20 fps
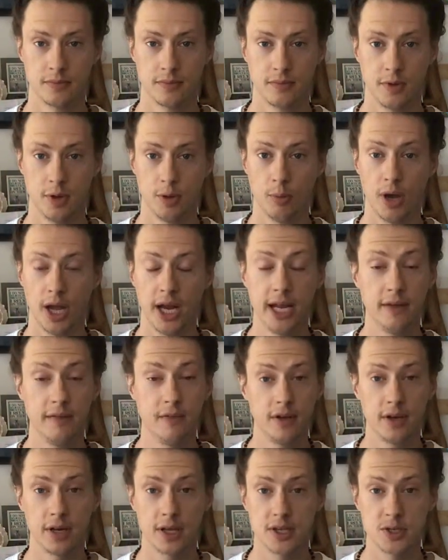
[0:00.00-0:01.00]
You might
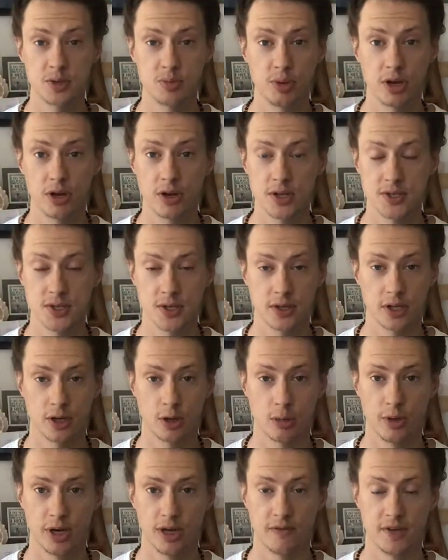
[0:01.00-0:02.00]
even experience a
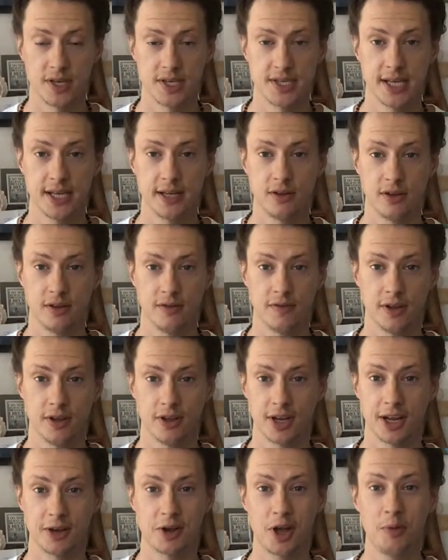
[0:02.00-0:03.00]
little bit of a tingly
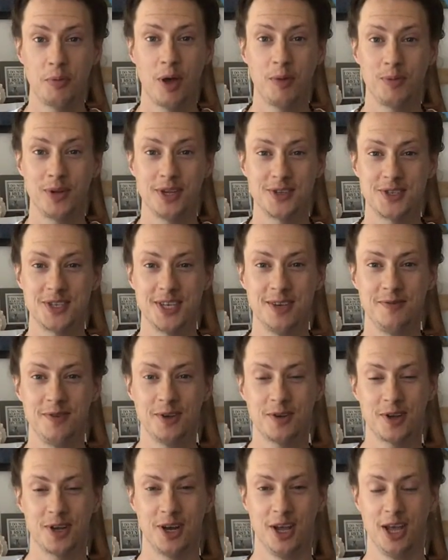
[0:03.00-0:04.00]
feeling. Now come up and see if you
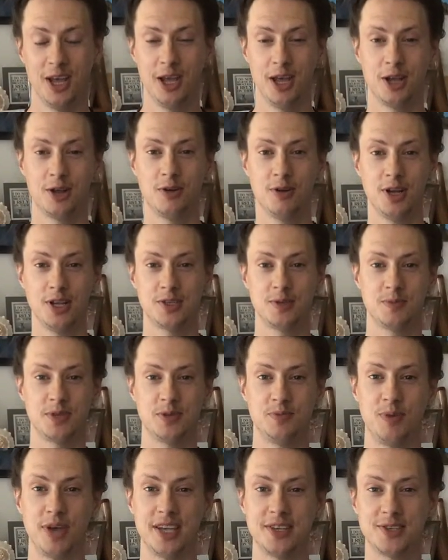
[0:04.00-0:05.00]
could create some
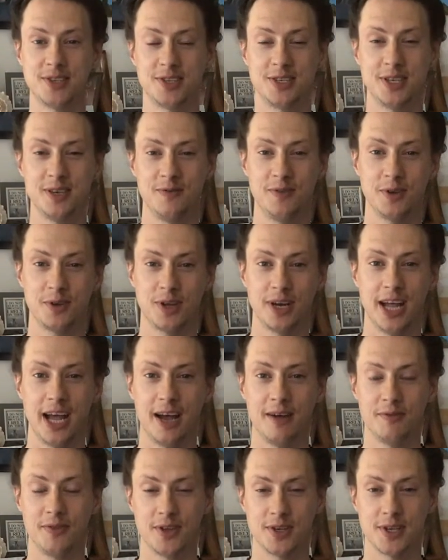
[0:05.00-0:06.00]
space and see if you could
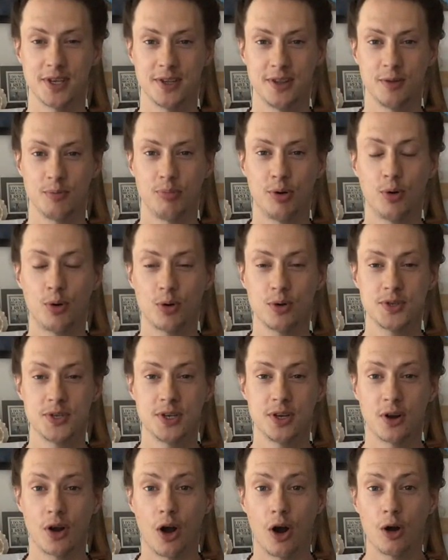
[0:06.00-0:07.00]
have the pores in
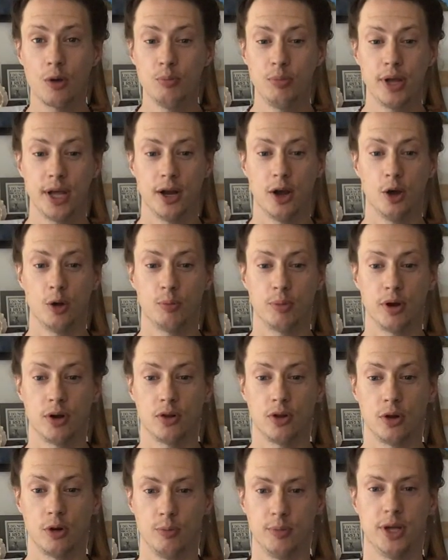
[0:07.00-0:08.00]
your armpit open a
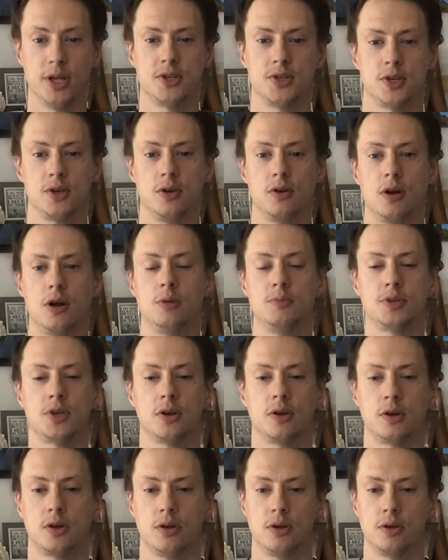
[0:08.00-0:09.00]
little bit. So your arms
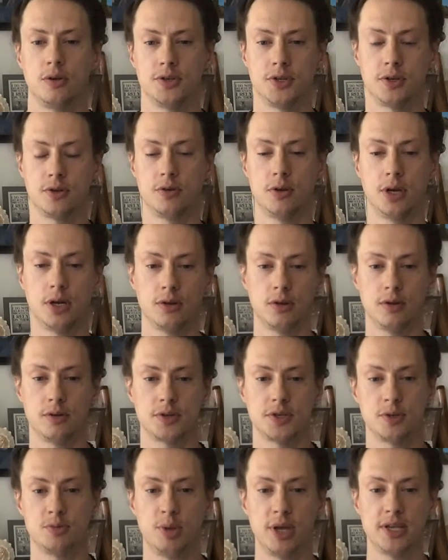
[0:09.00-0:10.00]
aren't closed, you create a little
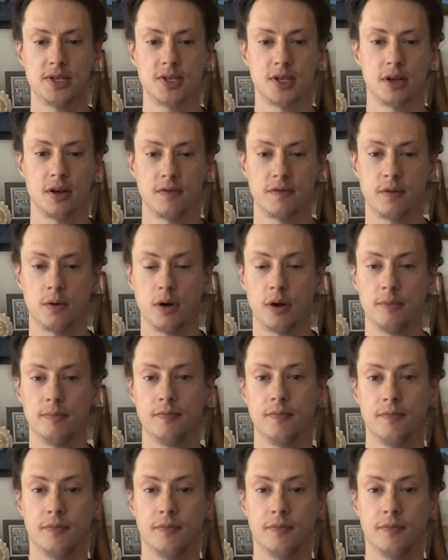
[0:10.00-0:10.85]
space there for them.